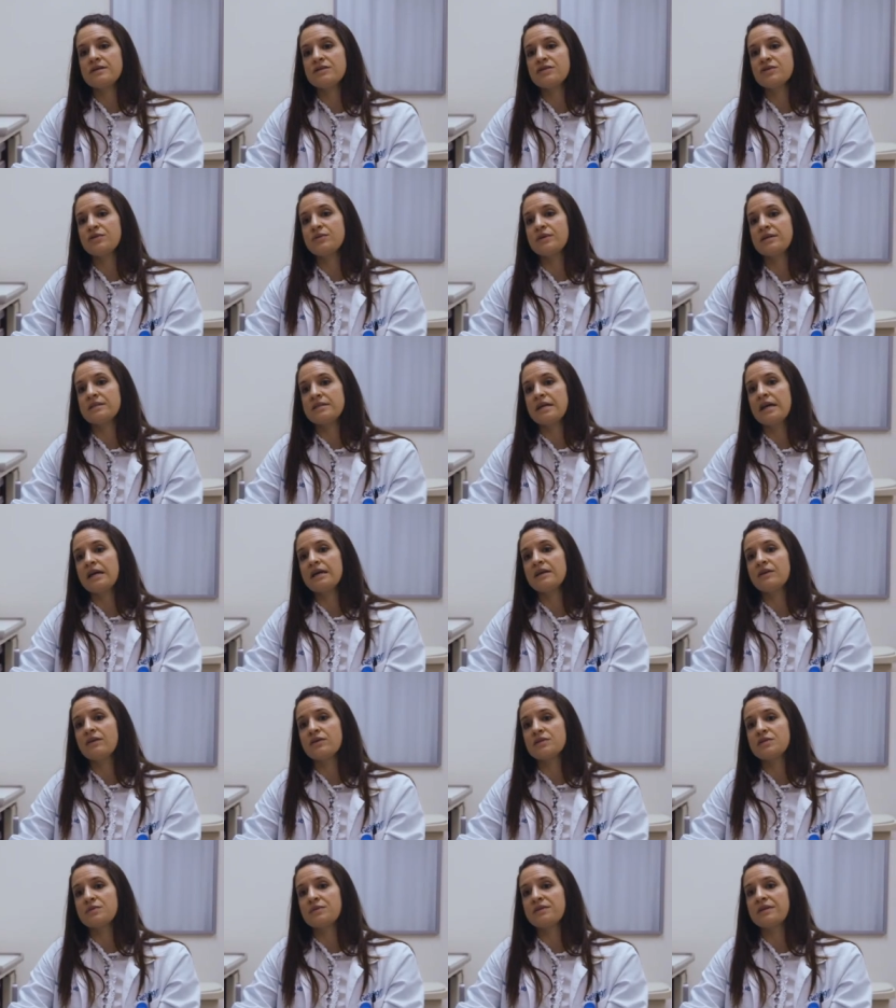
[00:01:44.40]
At the first
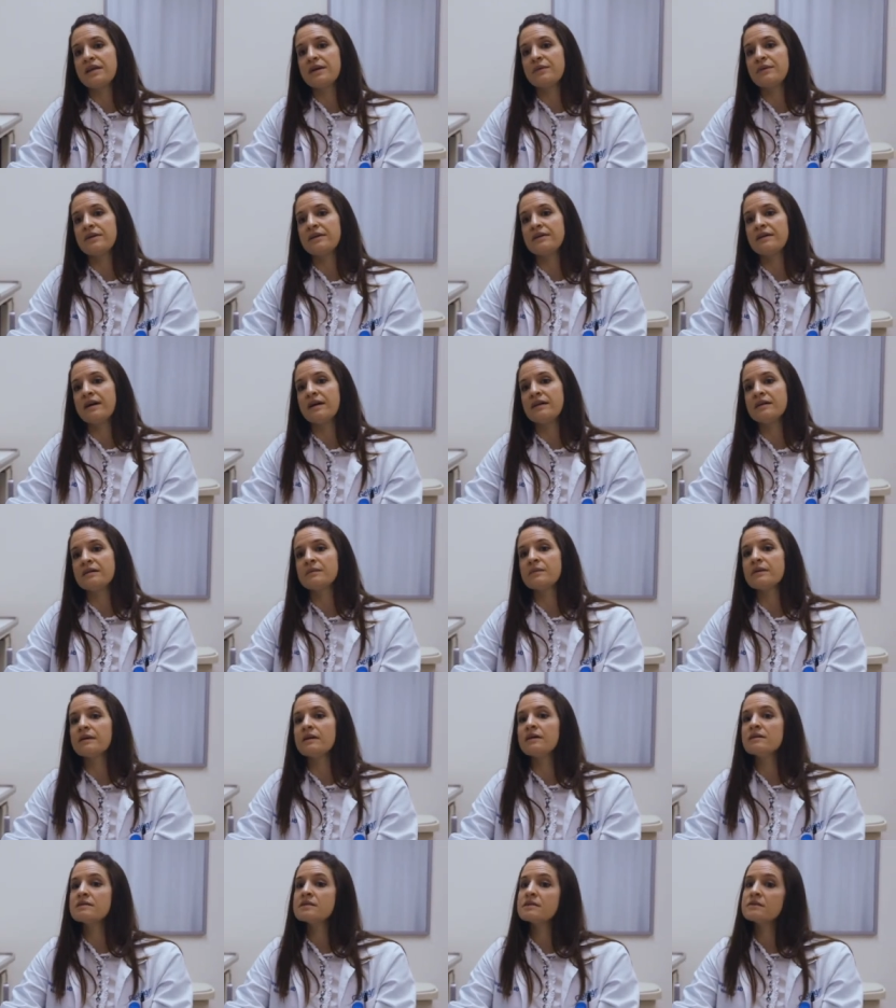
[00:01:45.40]
appointment, we're really going to
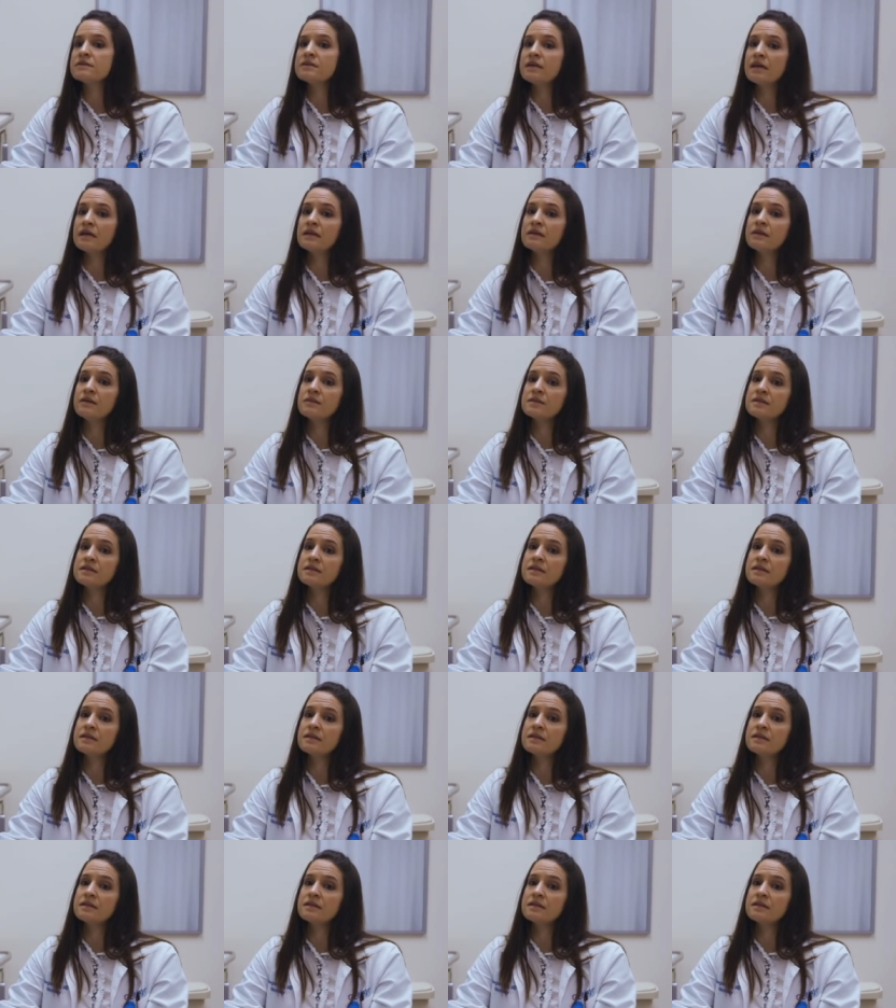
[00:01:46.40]
be getting to know each